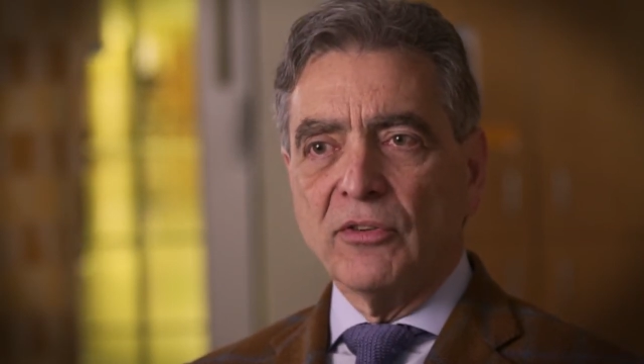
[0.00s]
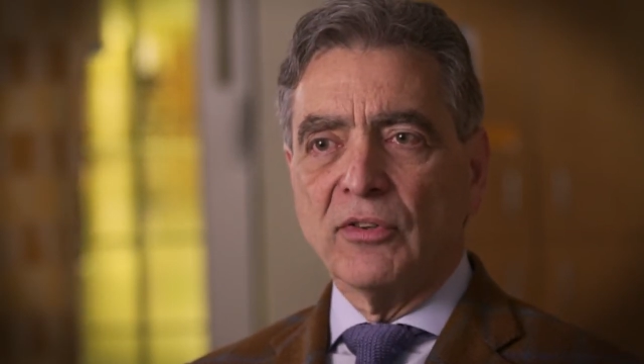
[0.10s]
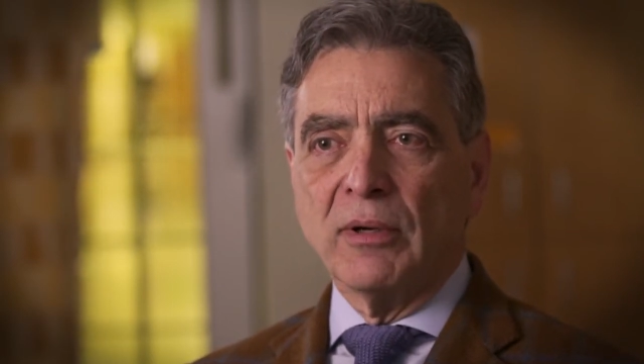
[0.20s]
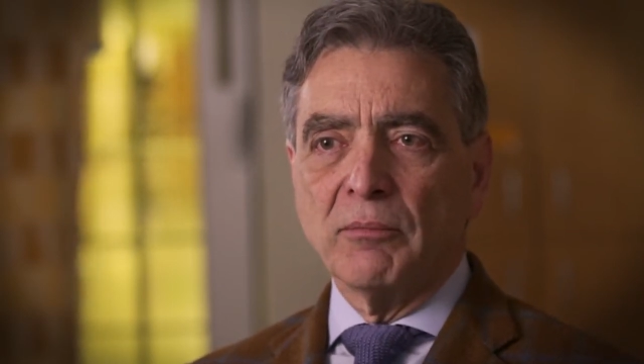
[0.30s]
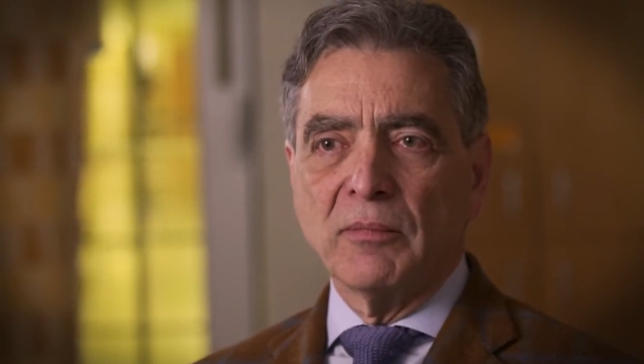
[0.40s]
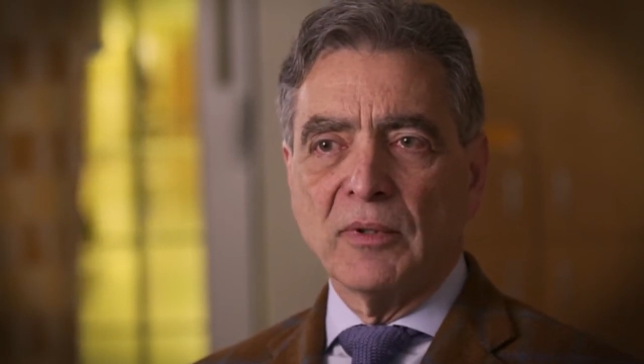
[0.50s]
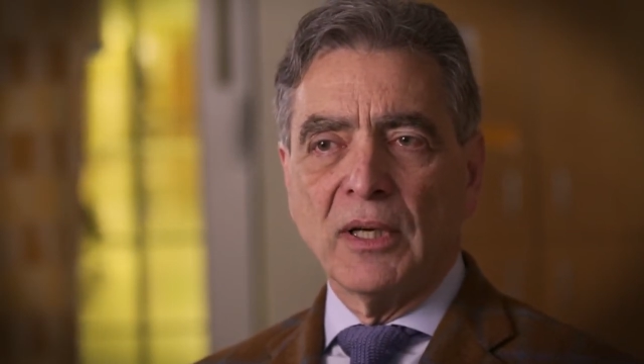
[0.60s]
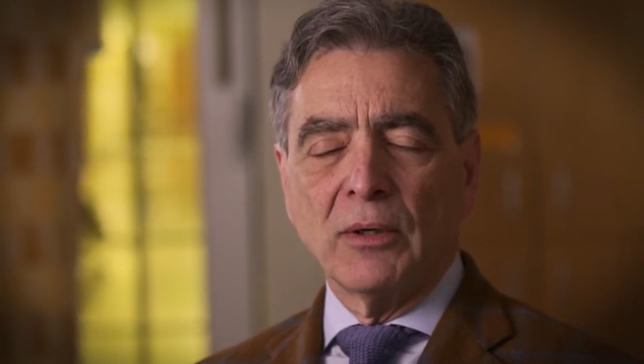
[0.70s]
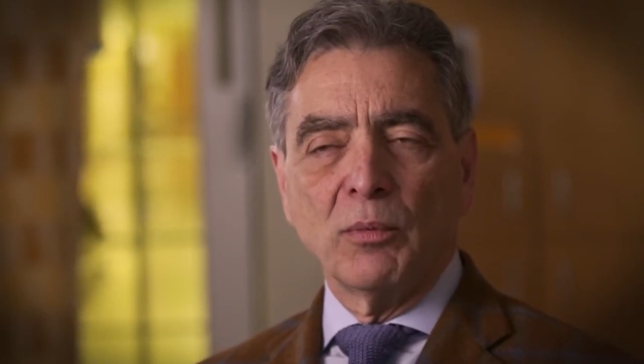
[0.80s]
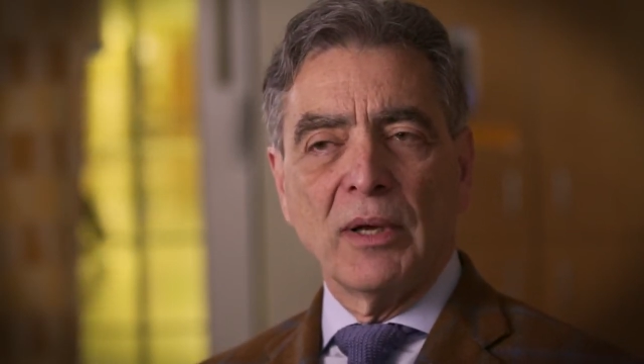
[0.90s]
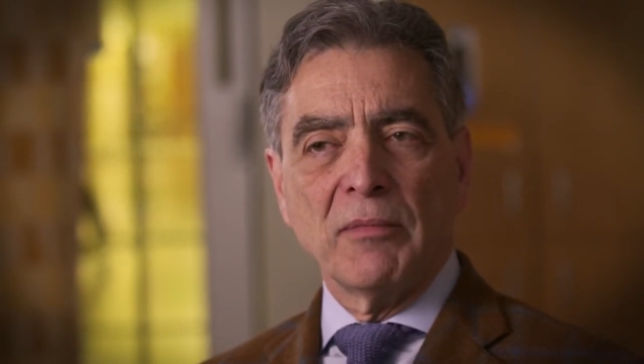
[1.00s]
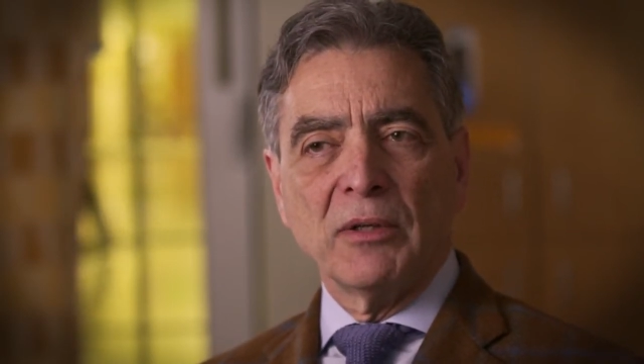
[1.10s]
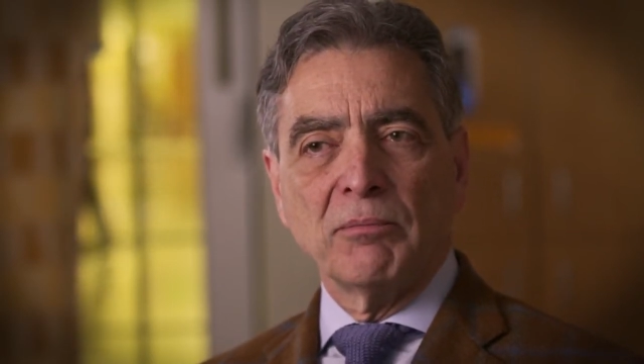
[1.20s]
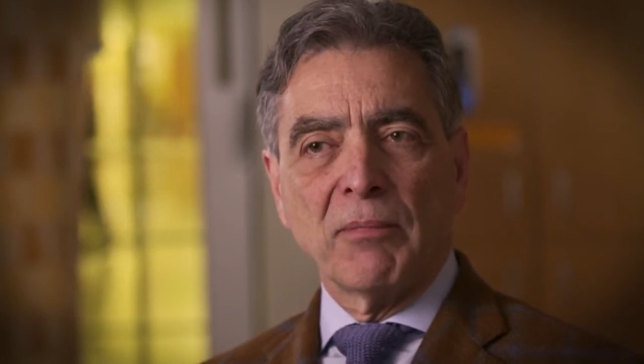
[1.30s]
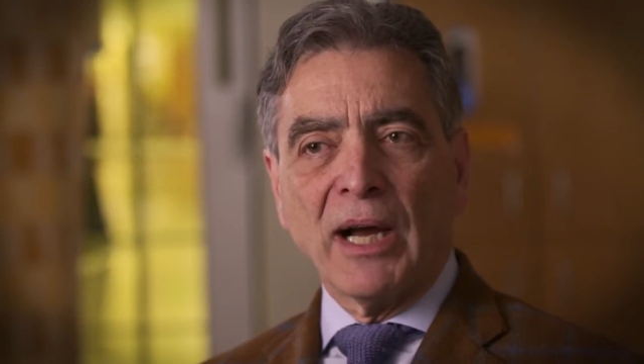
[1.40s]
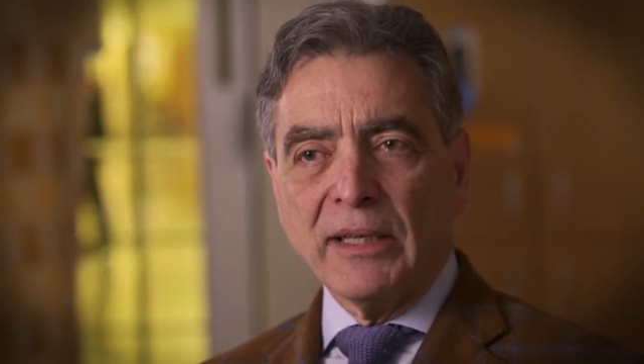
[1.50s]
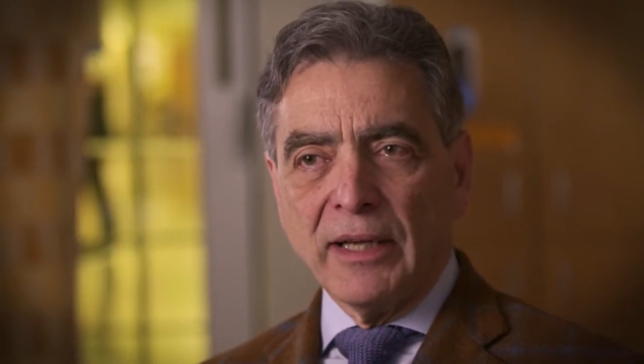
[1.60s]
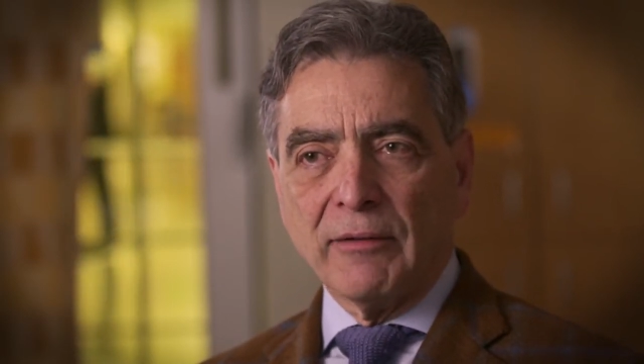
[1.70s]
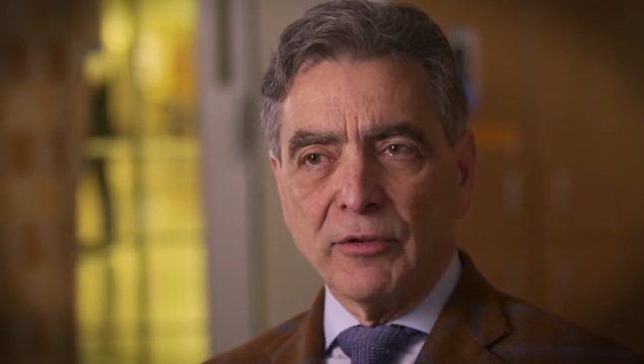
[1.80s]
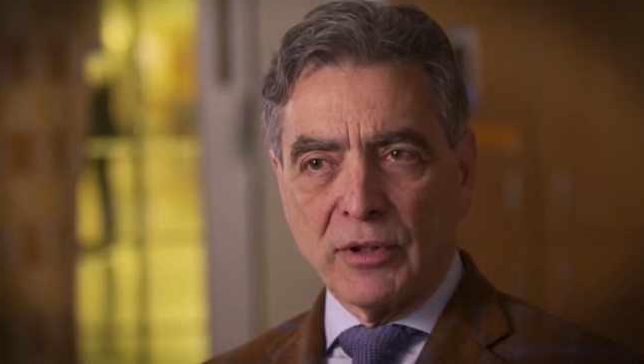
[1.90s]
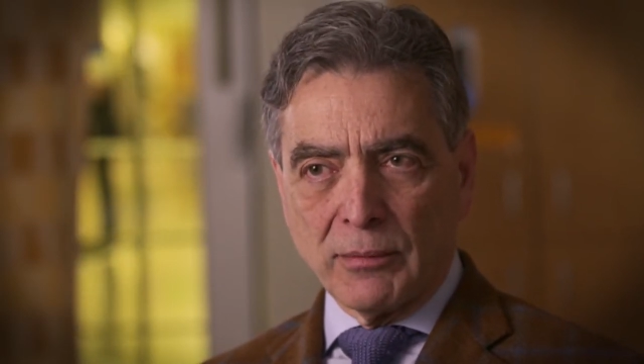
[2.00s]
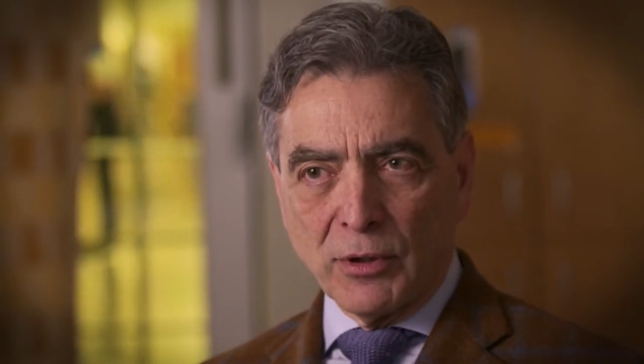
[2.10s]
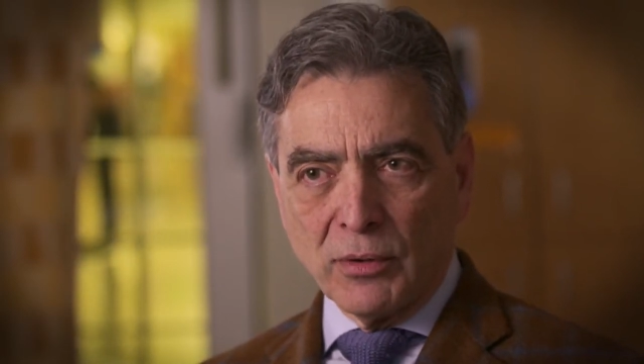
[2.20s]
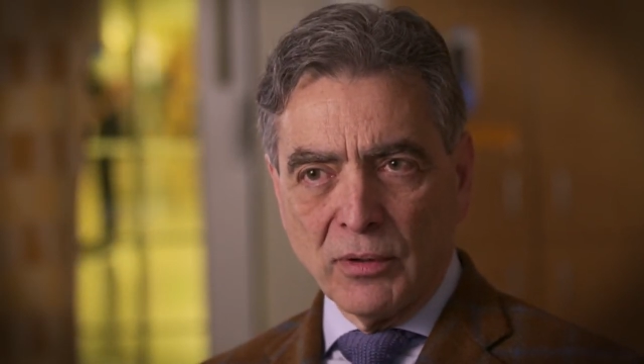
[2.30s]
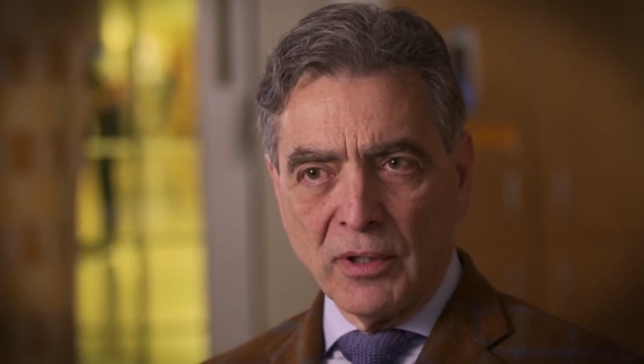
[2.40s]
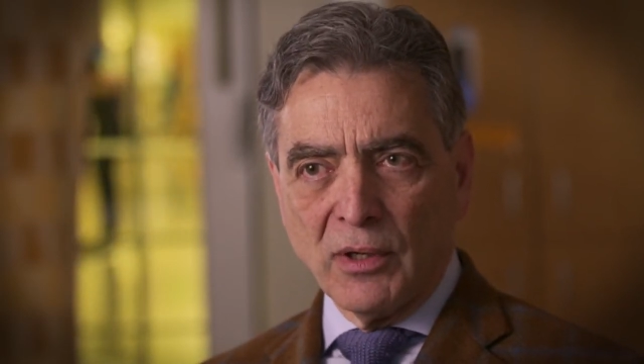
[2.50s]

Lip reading: some women might have trouble